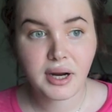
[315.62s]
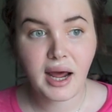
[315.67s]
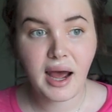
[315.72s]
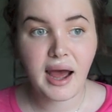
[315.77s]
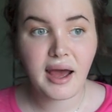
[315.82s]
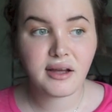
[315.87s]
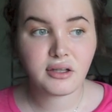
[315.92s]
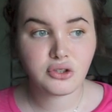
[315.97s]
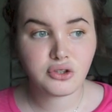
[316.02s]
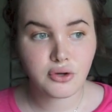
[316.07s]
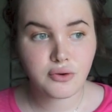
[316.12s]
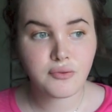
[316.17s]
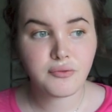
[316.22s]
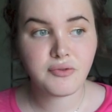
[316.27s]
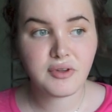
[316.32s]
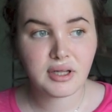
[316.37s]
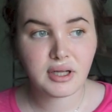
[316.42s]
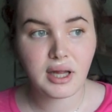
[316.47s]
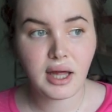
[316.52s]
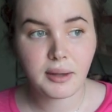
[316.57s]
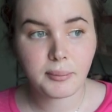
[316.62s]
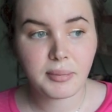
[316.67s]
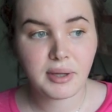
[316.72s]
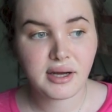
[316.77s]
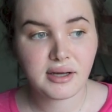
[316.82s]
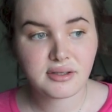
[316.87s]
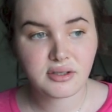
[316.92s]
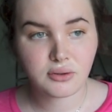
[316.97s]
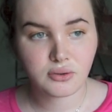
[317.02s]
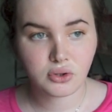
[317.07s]
but I do feel like
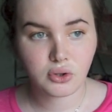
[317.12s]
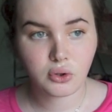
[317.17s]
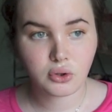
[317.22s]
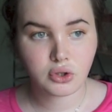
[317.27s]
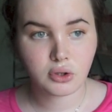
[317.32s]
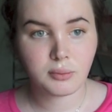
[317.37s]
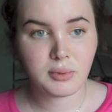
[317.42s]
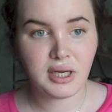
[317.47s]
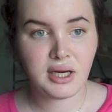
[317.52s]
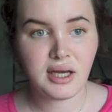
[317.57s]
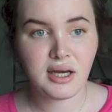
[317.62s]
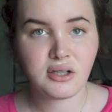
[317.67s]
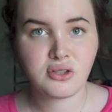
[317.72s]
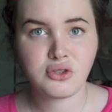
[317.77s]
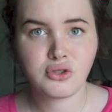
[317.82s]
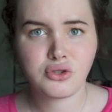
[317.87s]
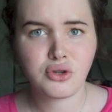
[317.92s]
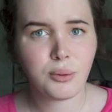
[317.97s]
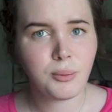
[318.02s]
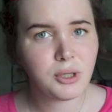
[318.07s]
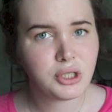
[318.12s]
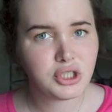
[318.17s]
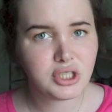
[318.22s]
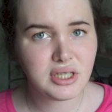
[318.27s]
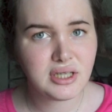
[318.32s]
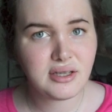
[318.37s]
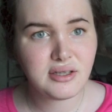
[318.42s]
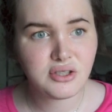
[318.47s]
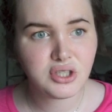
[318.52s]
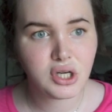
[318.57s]
because of social media, it's so much
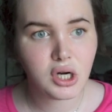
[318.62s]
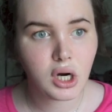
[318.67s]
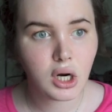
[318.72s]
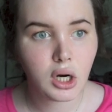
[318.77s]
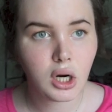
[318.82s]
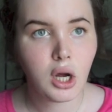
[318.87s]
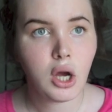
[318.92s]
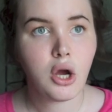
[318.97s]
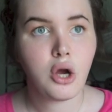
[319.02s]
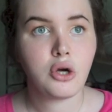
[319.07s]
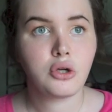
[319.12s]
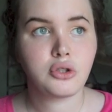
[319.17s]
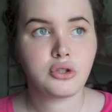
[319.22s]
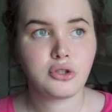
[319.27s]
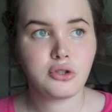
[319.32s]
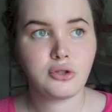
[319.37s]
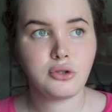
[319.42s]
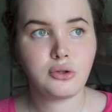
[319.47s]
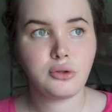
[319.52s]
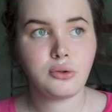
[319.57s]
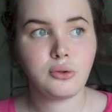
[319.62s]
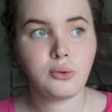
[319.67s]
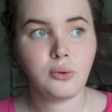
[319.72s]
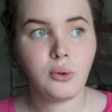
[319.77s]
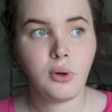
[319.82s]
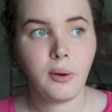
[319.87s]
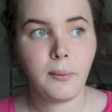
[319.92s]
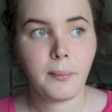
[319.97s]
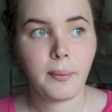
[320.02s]
easier to